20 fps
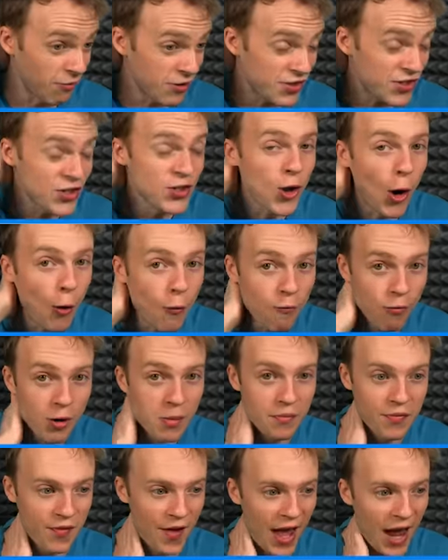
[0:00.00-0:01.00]
There is no
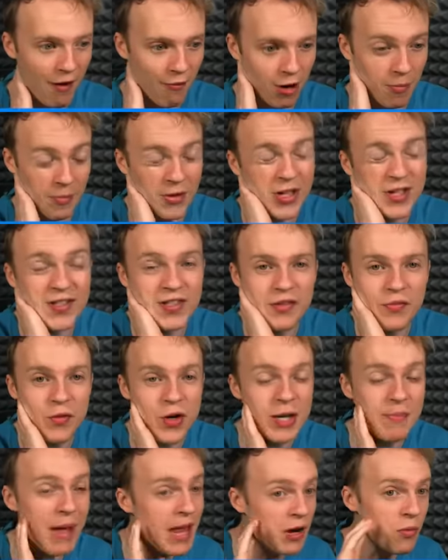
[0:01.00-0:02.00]
room for error because if
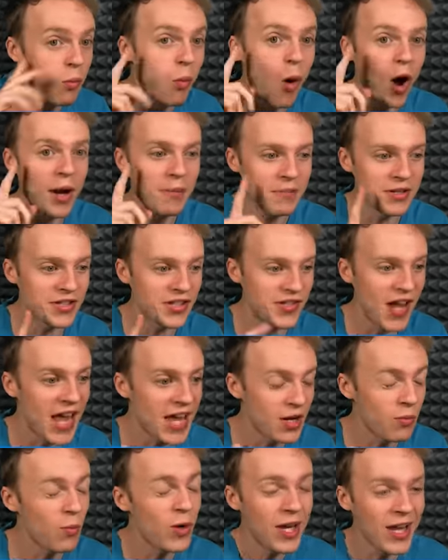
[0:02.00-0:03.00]
we make one
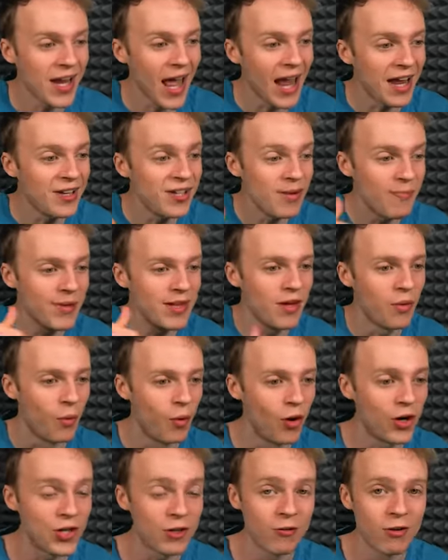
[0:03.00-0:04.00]
mistake, we're going to end up in the
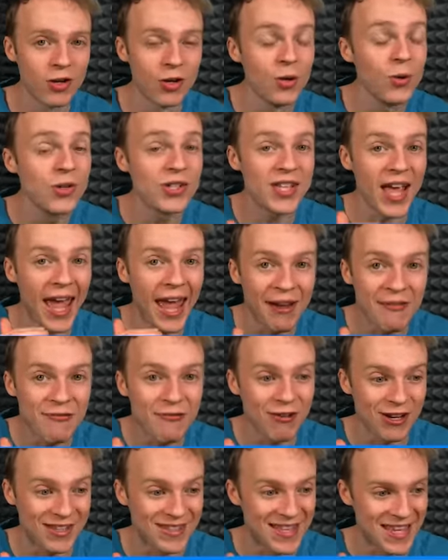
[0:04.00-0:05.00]
water and lose
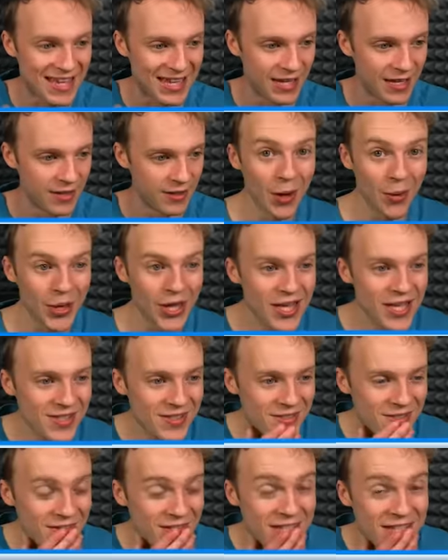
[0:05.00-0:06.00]
everything. Now,
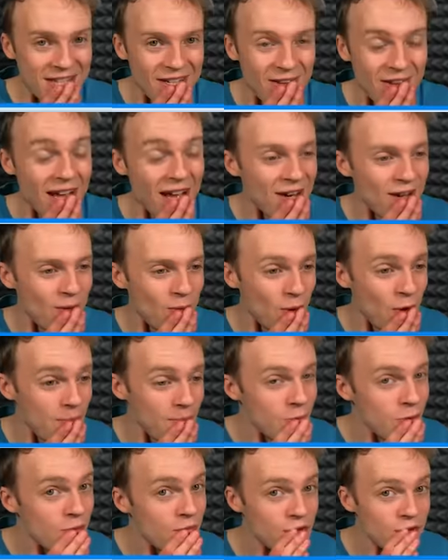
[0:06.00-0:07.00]
here's the deal. I don't want
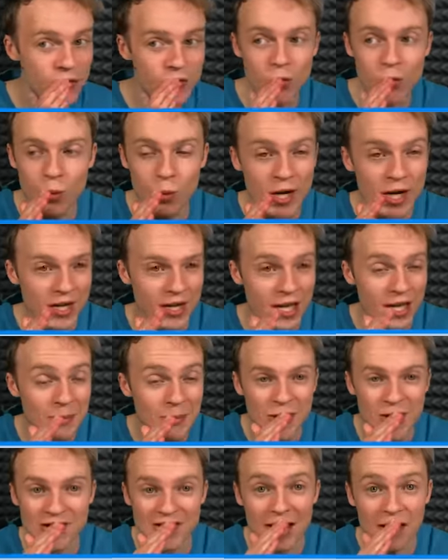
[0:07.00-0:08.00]
to move too quickly
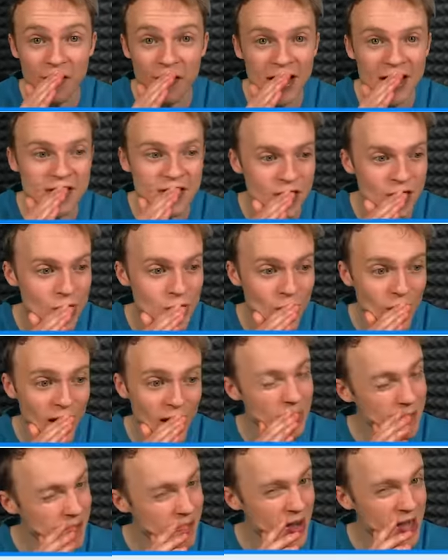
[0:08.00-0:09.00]
because if I do,
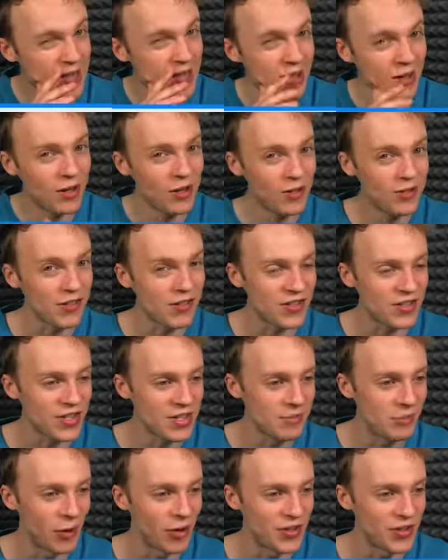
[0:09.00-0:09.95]
we might alert the sea